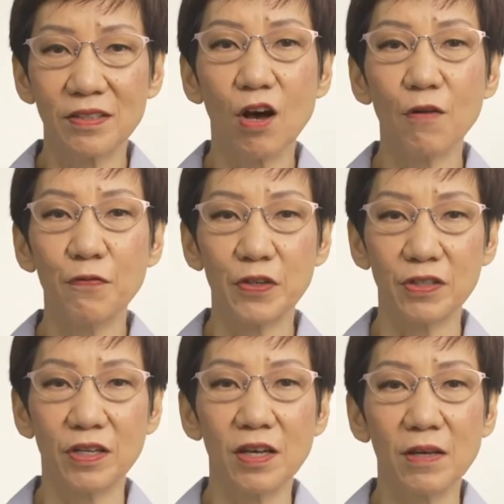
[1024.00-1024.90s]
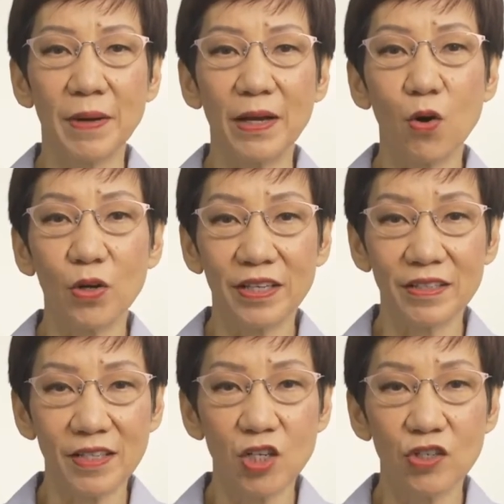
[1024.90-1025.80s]
offered by
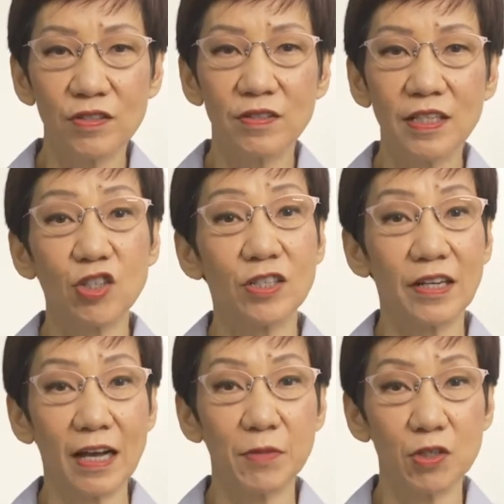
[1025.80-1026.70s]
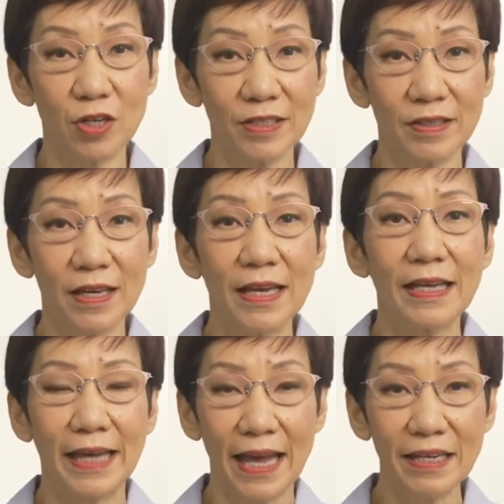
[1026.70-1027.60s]
organizations such as the Carbon Trust
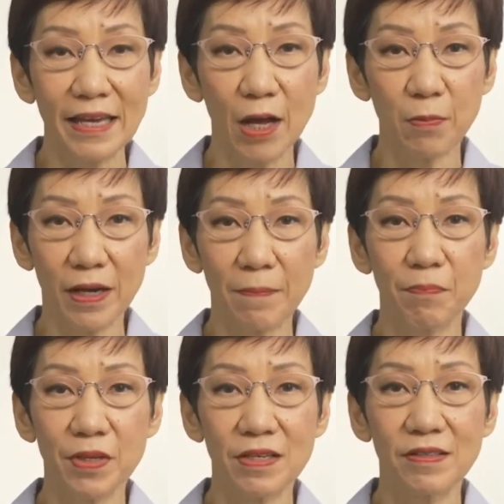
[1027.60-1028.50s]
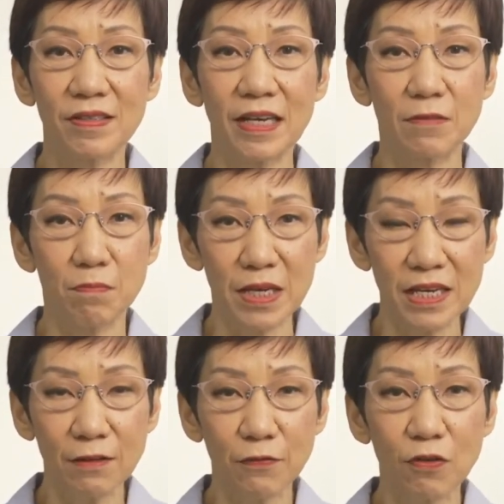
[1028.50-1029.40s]
can help companies set
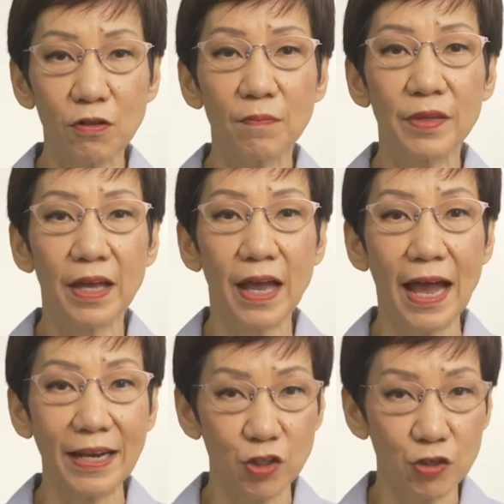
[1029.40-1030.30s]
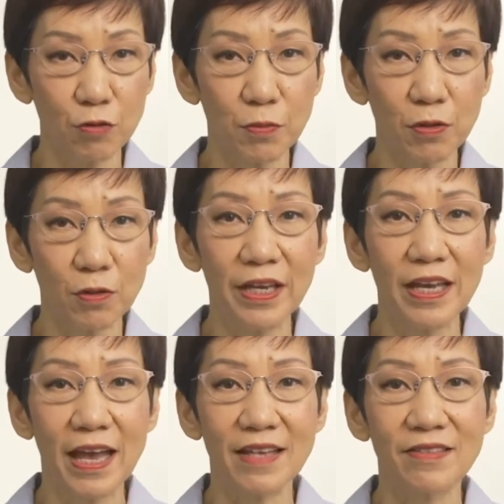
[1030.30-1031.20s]
meaningful, actionable,
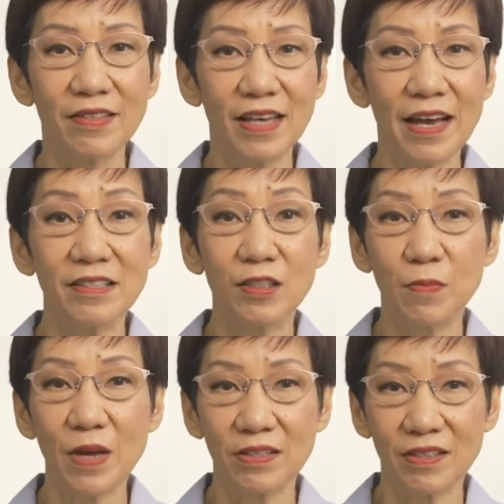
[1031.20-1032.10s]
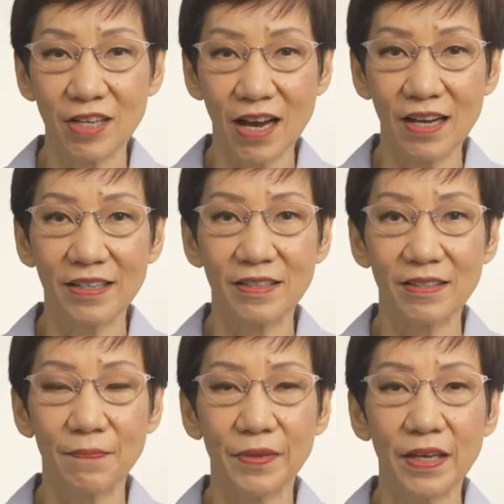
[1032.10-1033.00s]
and science-based
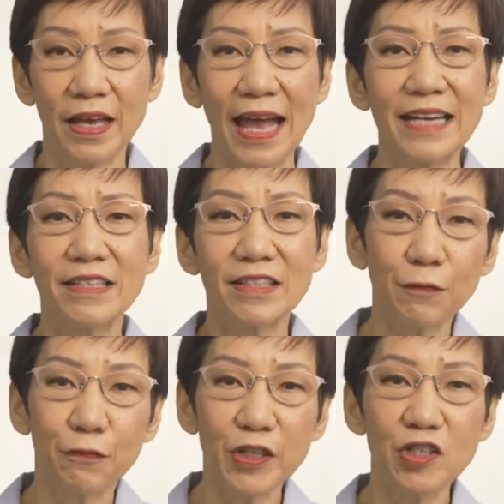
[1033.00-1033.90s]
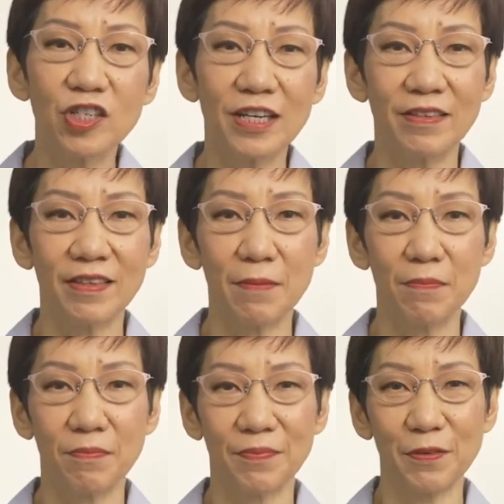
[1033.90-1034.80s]
targets and differentiate
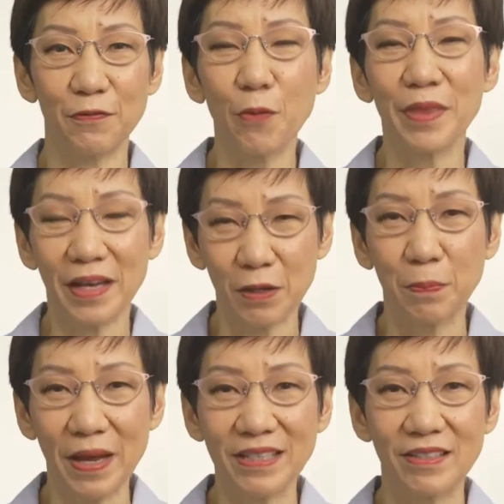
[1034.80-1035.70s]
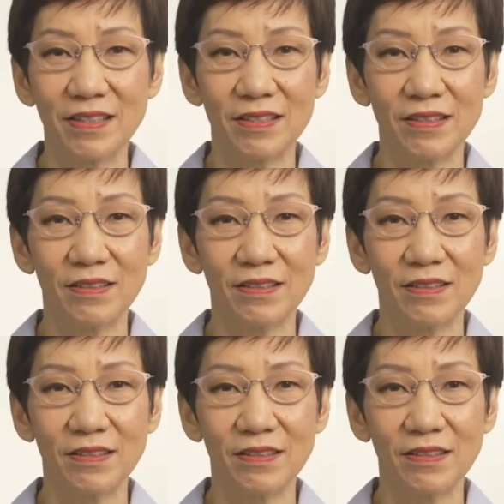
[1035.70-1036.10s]
them from their competitors.